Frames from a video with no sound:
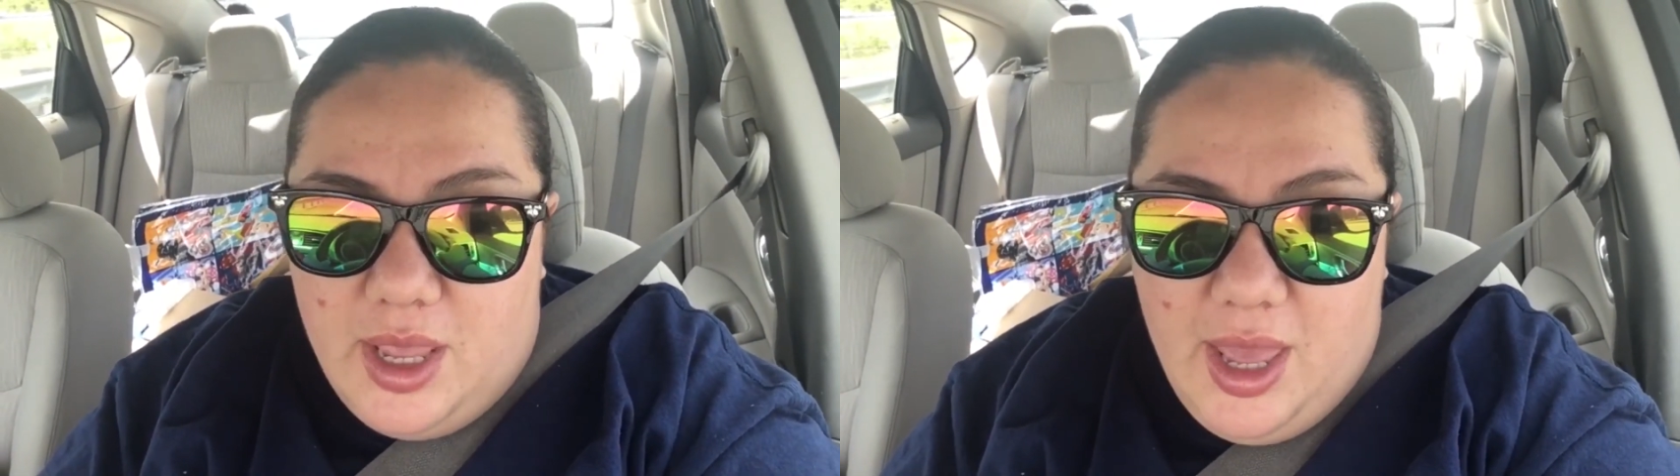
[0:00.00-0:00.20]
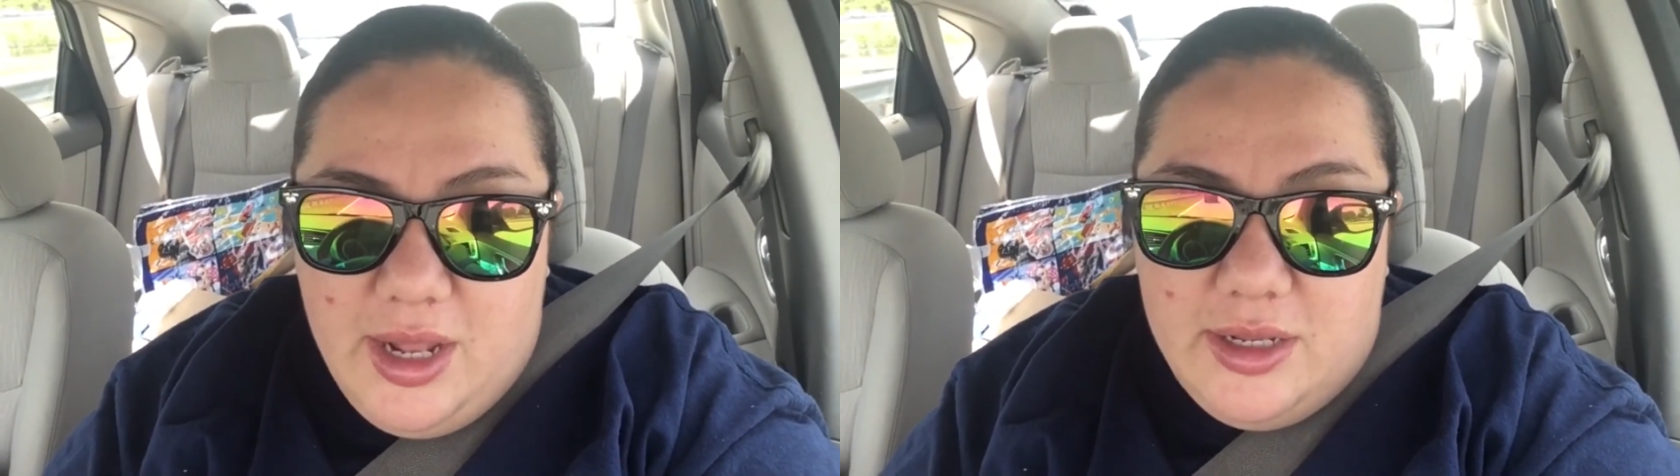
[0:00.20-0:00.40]

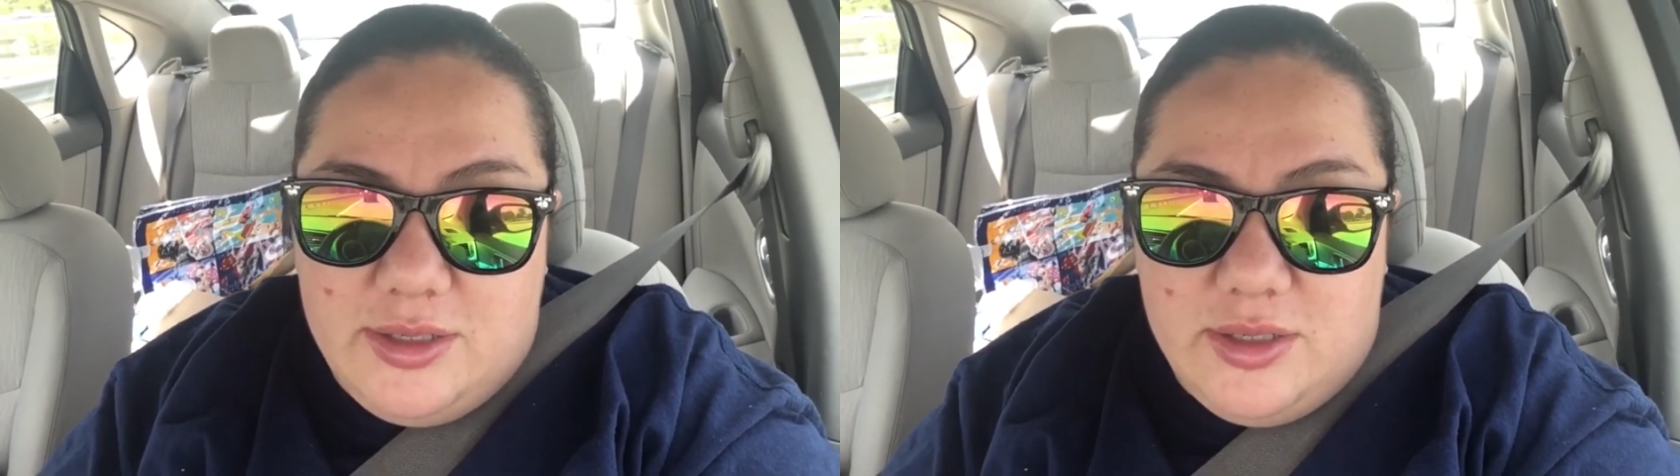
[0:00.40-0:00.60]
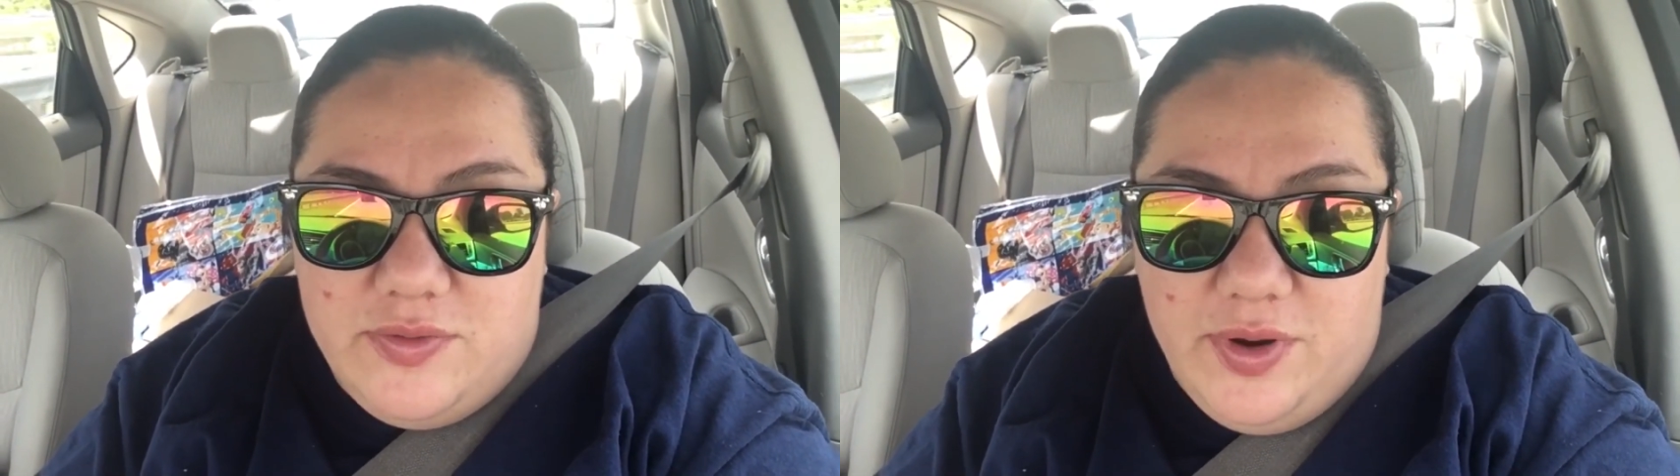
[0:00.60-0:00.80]
And
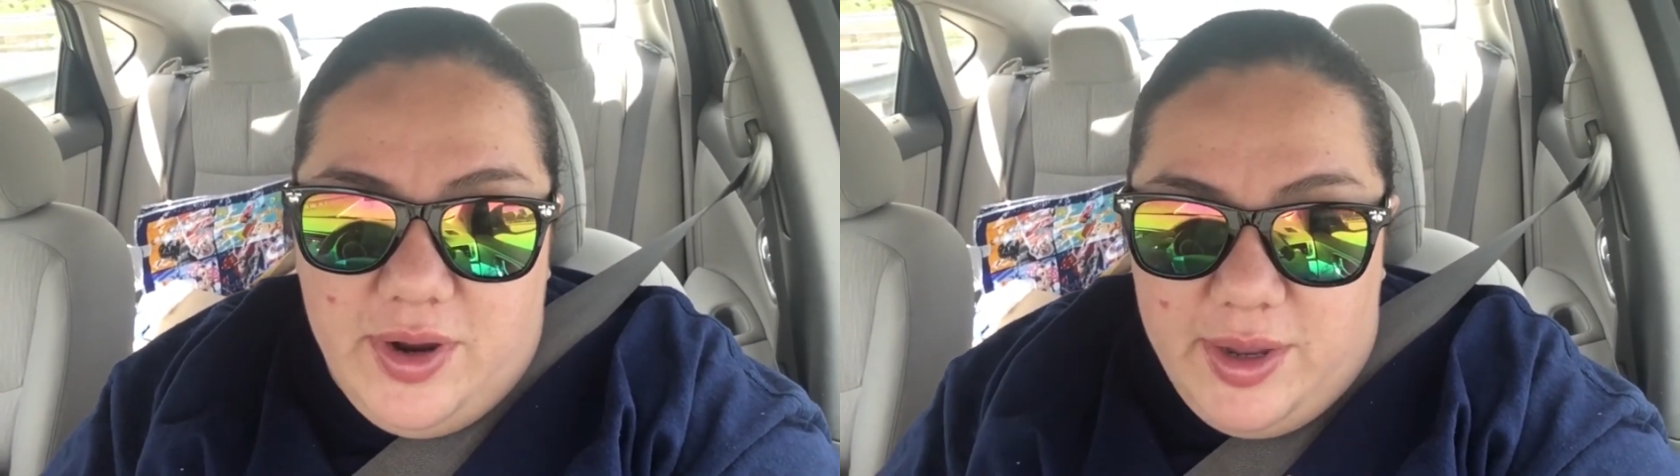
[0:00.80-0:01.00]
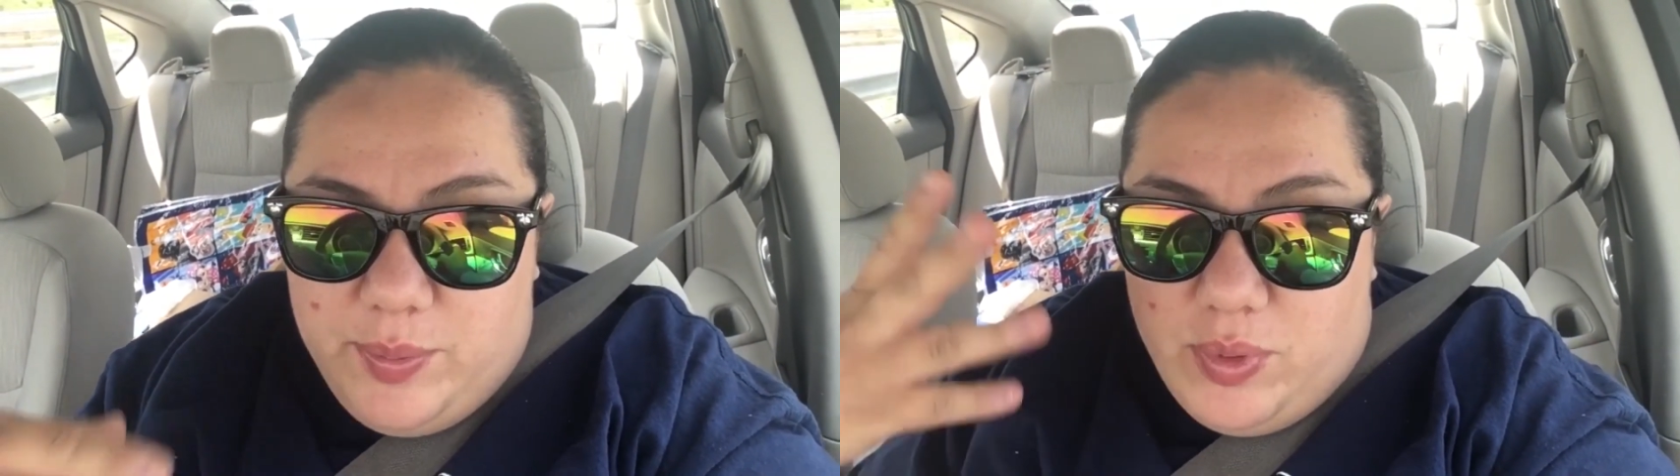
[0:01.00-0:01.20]
this is a
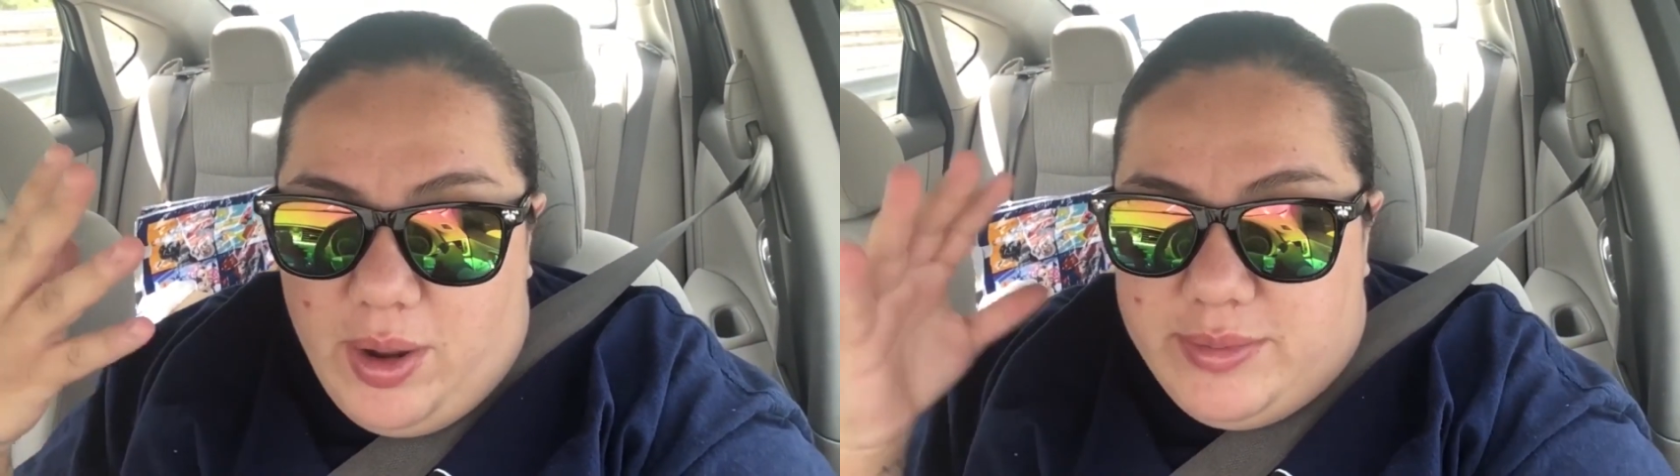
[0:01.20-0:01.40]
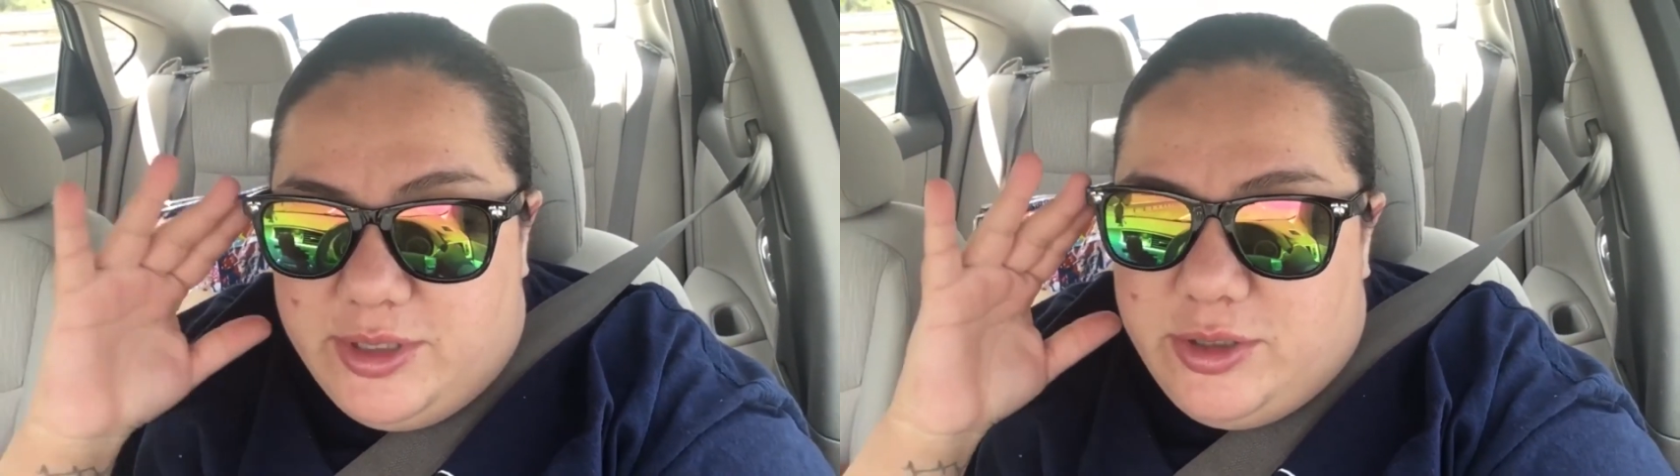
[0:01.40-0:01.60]
very
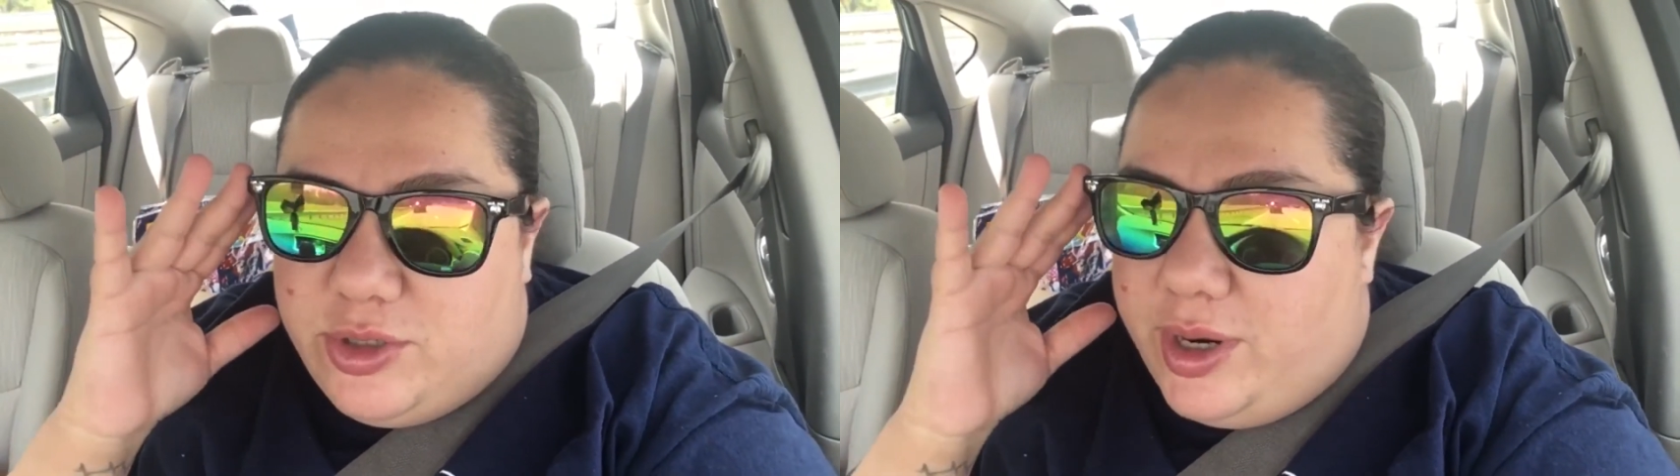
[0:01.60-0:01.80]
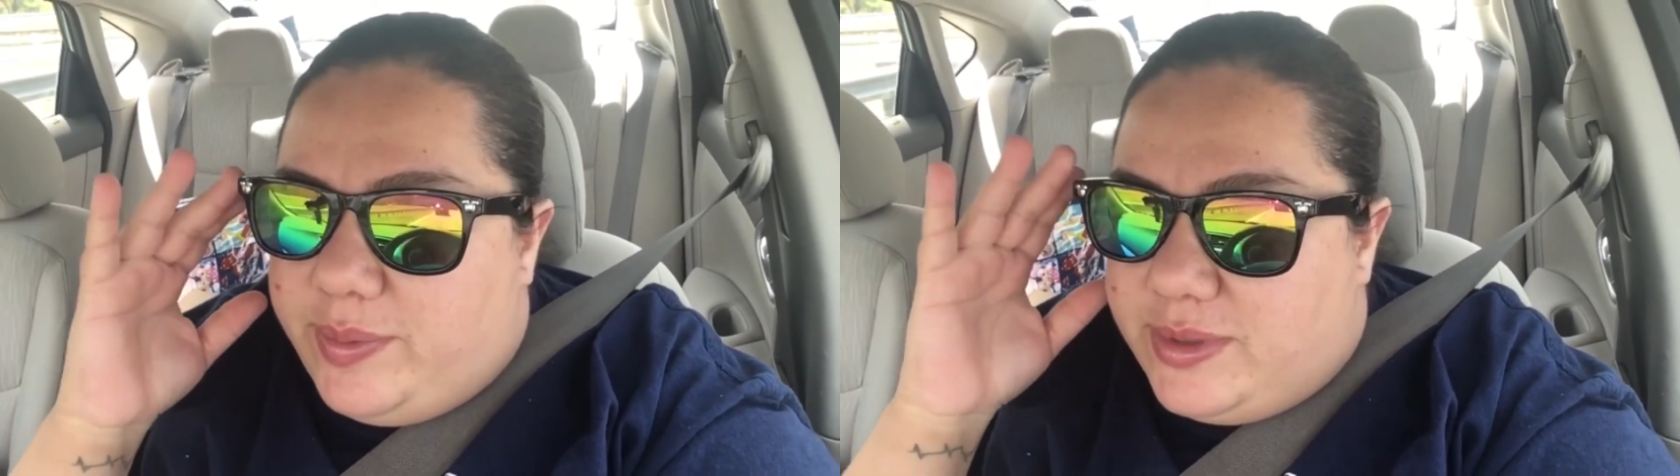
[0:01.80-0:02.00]
impromptu
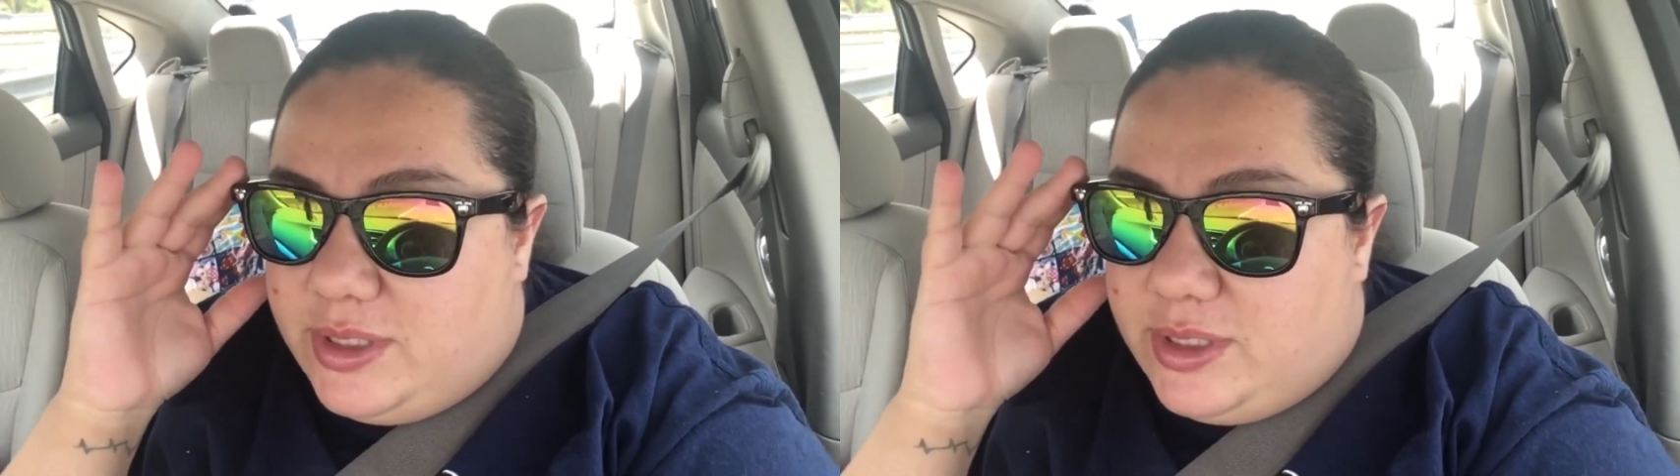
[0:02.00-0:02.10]
trip,